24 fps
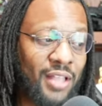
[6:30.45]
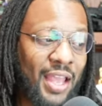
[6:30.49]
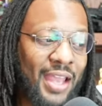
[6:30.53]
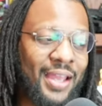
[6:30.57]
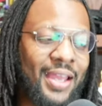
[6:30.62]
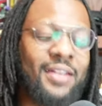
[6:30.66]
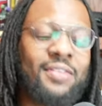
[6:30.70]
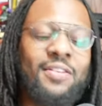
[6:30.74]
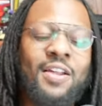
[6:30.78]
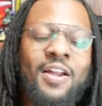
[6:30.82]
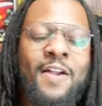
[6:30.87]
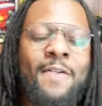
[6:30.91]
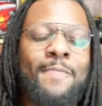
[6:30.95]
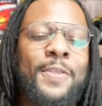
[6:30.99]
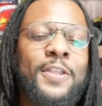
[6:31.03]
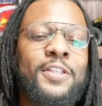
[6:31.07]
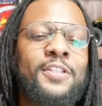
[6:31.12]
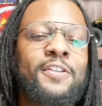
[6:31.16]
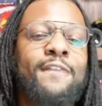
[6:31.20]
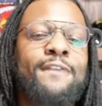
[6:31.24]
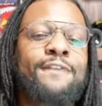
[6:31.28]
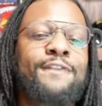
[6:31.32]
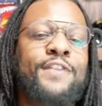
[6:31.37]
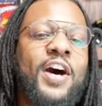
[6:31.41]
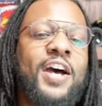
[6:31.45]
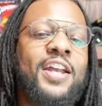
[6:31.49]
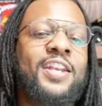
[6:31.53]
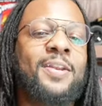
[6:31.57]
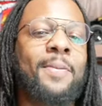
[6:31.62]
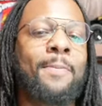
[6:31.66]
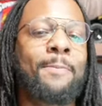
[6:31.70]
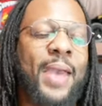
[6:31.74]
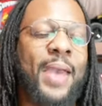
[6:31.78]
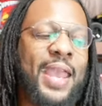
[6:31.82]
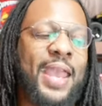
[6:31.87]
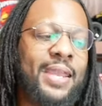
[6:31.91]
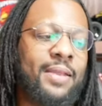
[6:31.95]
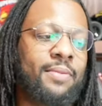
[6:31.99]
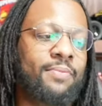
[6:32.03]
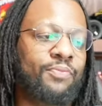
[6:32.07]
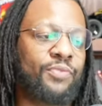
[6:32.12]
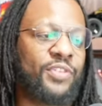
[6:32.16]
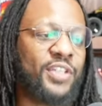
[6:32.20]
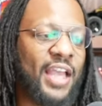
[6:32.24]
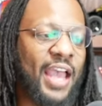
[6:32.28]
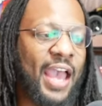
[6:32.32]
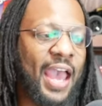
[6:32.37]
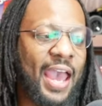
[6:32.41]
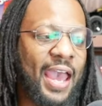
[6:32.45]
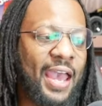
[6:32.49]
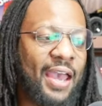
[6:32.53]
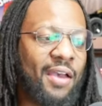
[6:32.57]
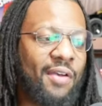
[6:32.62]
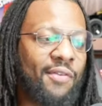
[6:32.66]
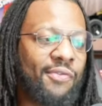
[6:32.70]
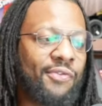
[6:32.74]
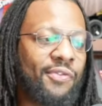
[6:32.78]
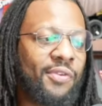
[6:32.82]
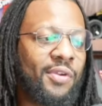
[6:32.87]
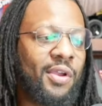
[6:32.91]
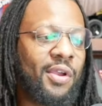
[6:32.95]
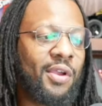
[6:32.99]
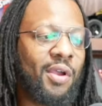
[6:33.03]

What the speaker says: Like, it's a fun debate to have,